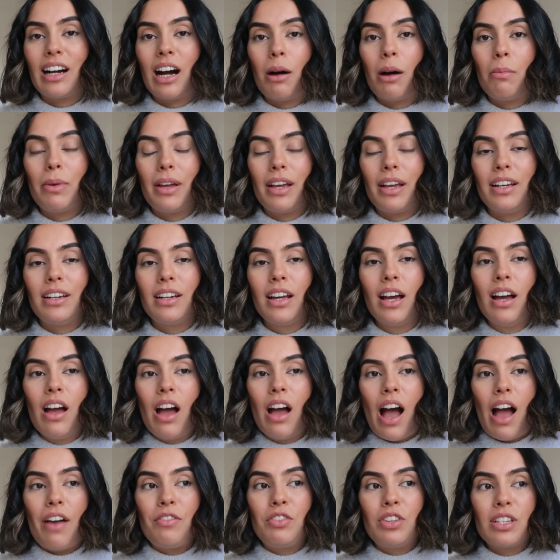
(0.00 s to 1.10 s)
up, and
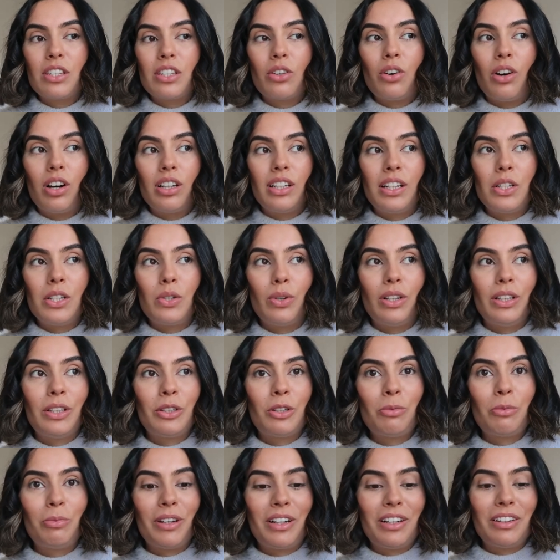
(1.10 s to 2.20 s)
I've just gone into a
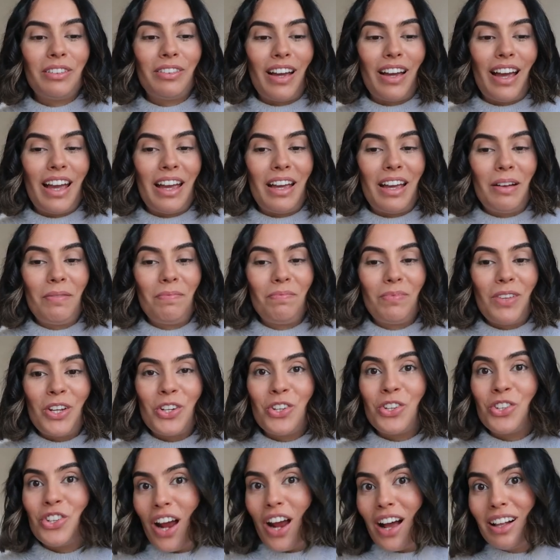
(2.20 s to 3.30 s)
little bit of a
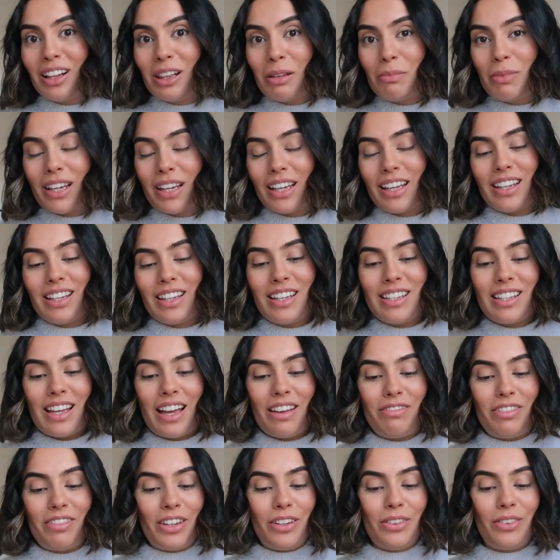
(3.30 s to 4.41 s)
shell because
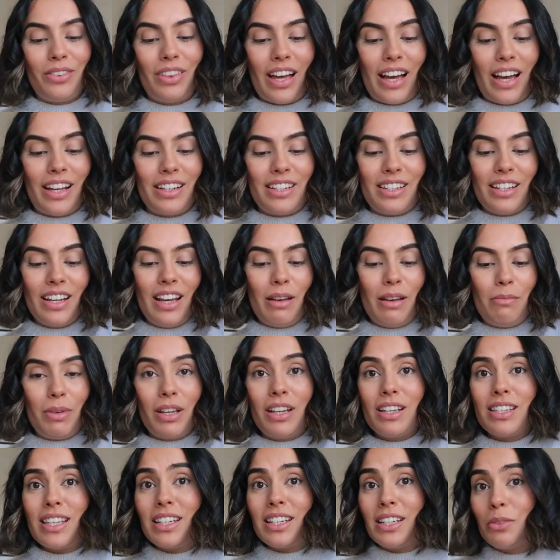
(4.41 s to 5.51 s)
I feel that
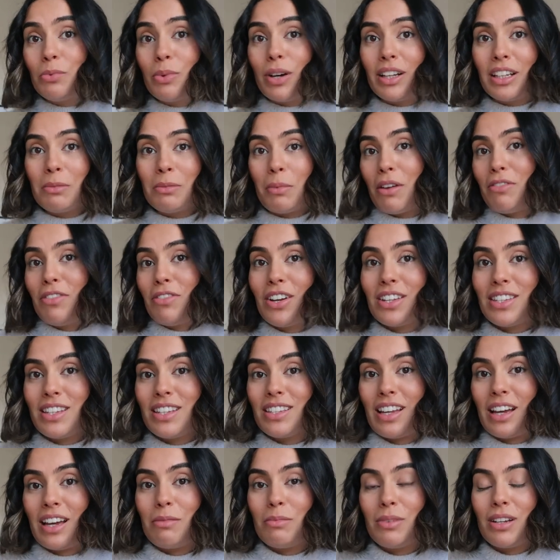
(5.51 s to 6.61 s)
because I did well in my first
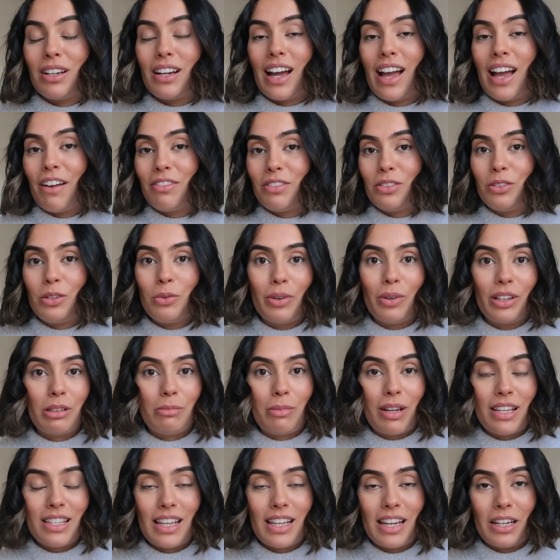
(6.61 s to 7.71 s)
assignment, I have to do well in
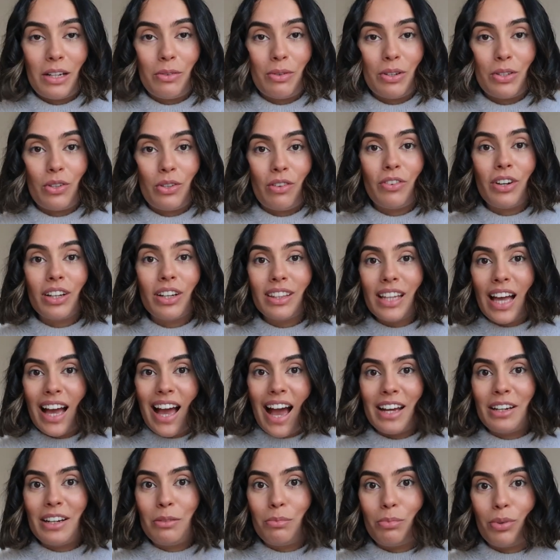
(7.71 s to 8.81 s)
my second one. So I've got that
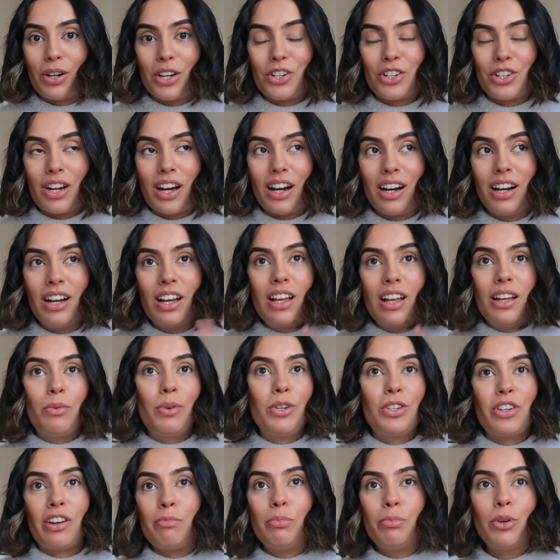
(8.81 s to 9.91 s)
added pressure,
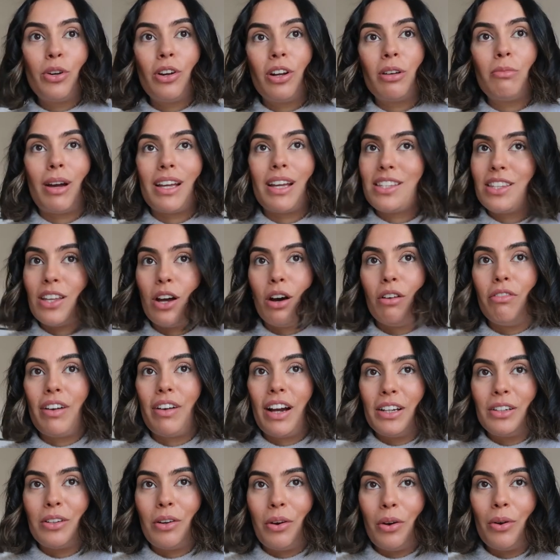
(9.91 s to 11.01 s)
which I've put on myself,
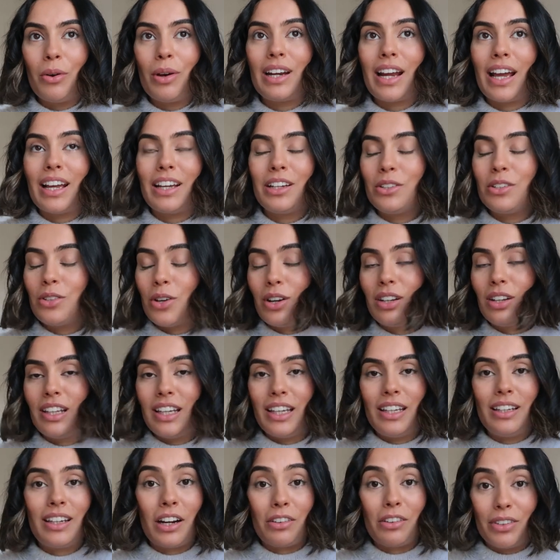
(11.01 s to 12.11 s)
I know, and I can
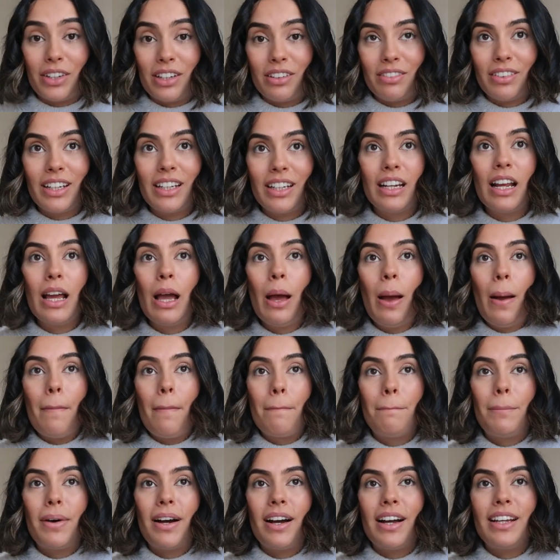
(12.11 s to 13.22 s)
totally get rid of it.
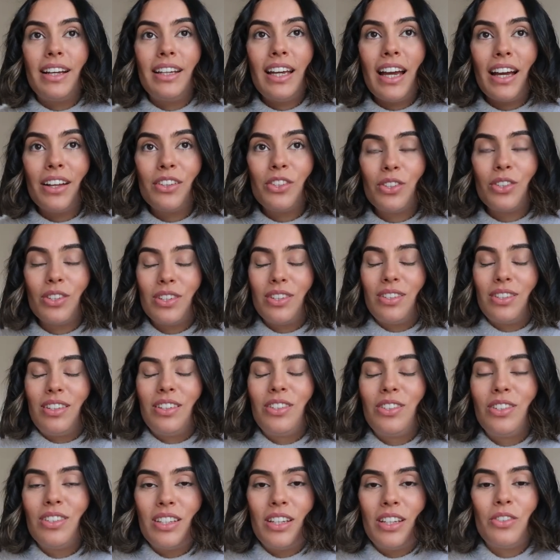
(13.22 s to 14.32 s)
But yeah, it's
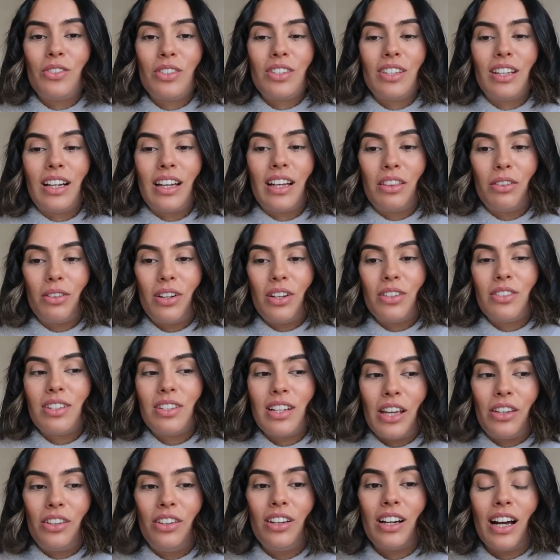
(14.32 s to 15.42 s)
just interesting. I thought I'd just
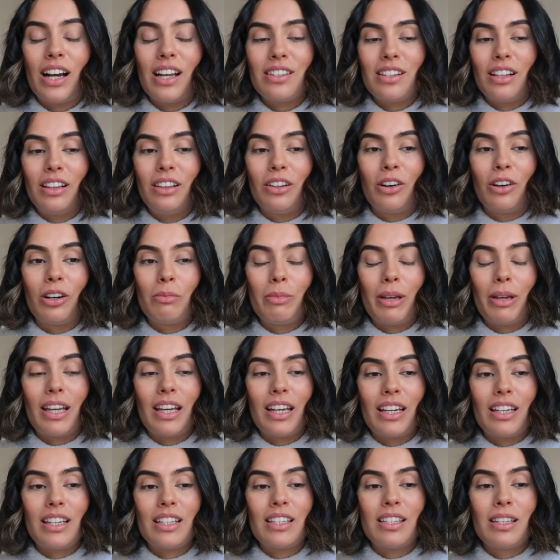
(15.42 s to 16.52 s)
take you guys along
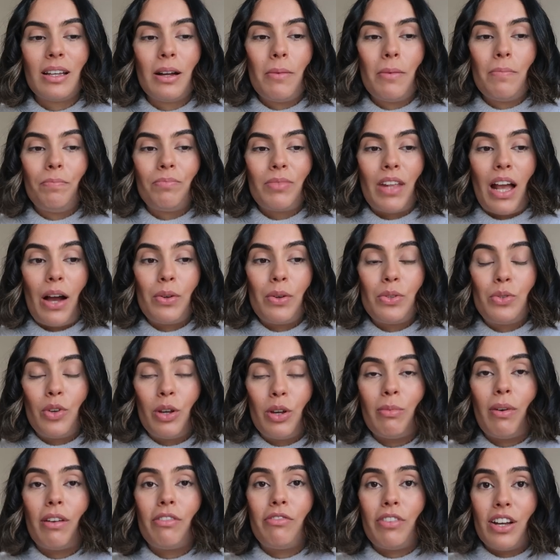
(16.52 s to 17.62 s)
because I was
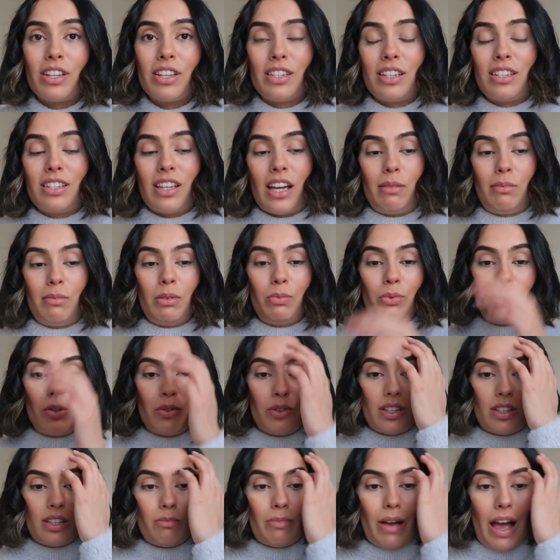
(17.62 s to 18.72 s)
doing my first assignment, which
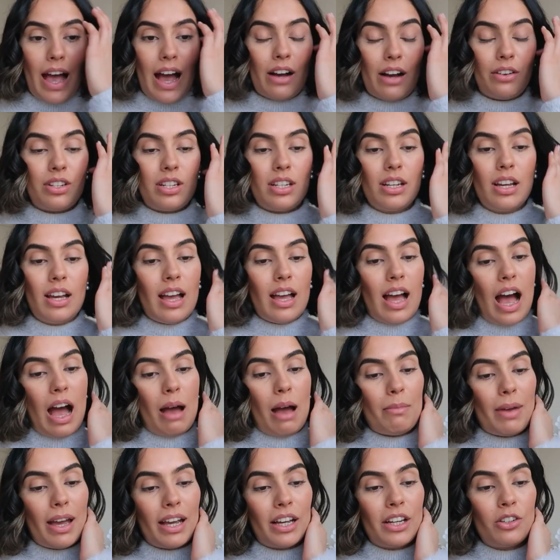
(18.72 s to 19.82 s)
was about
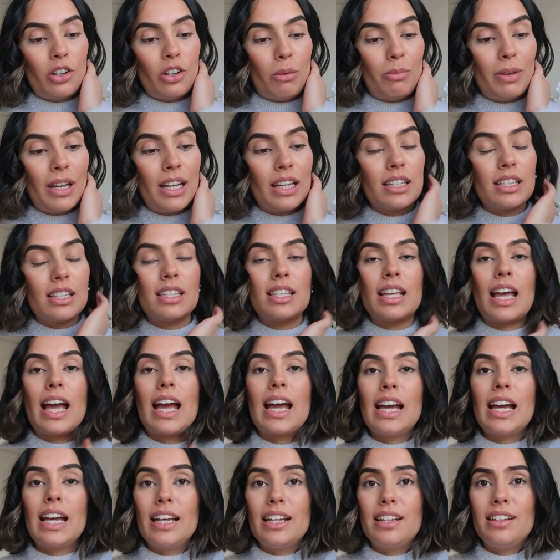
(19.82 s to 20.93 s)
economics
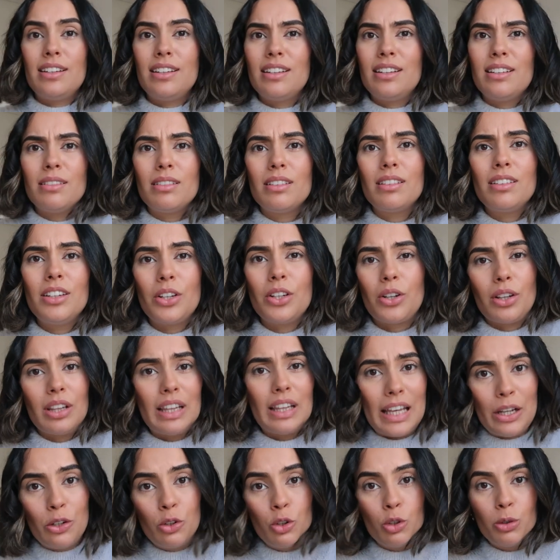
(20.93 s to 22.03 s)
and, you know,
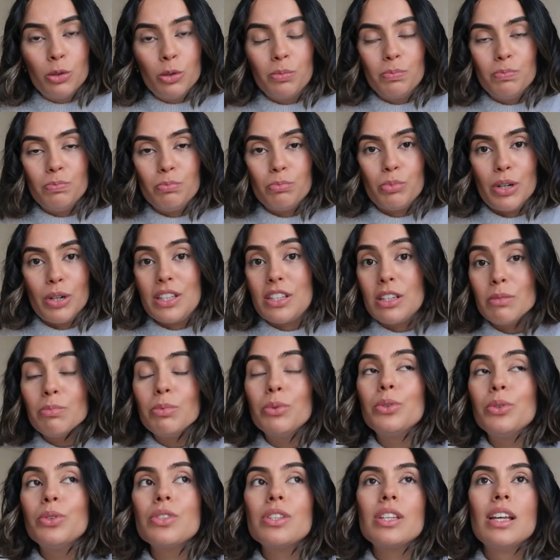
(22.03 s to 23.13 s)
legal
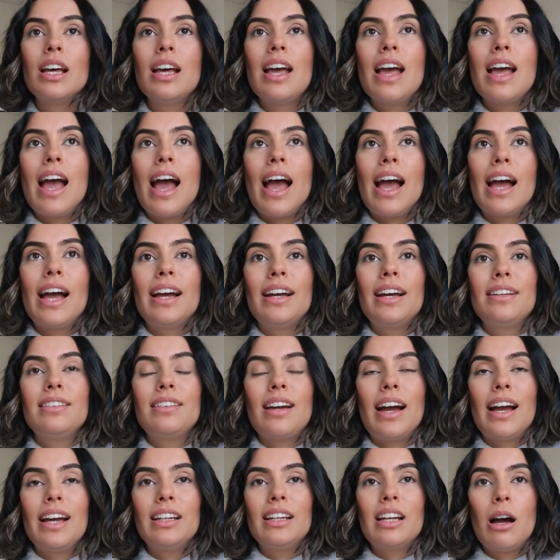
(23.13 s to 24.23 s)
principles. And
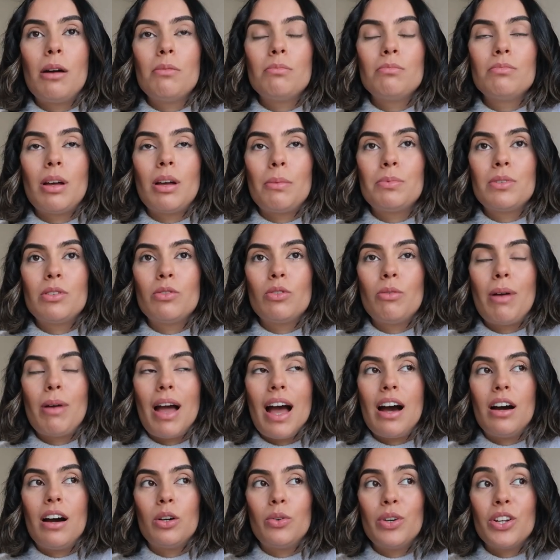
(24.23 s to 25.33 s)
I had come up to
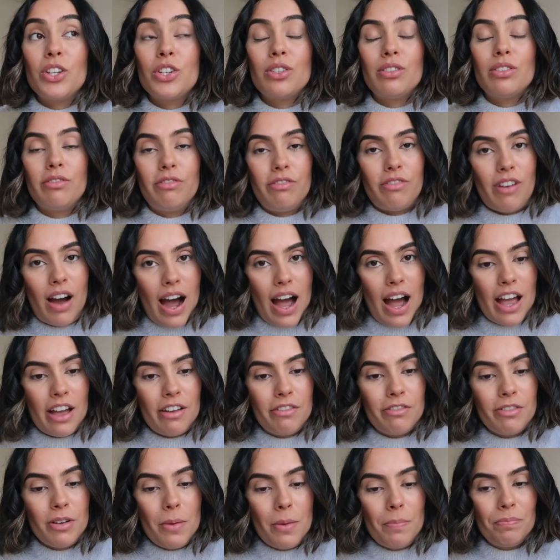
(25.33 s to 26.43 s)
about question
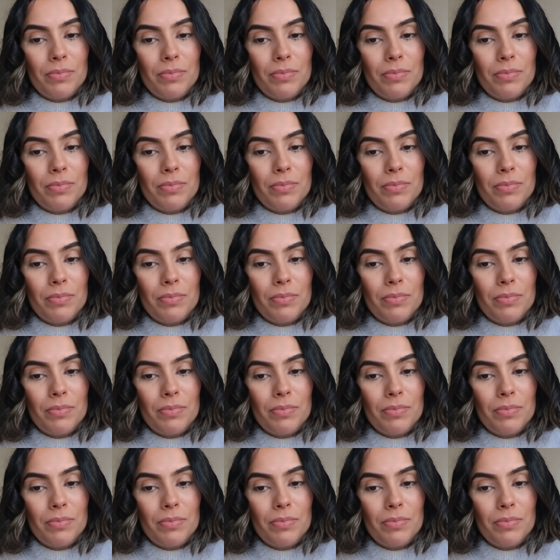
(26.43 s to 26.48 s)
5.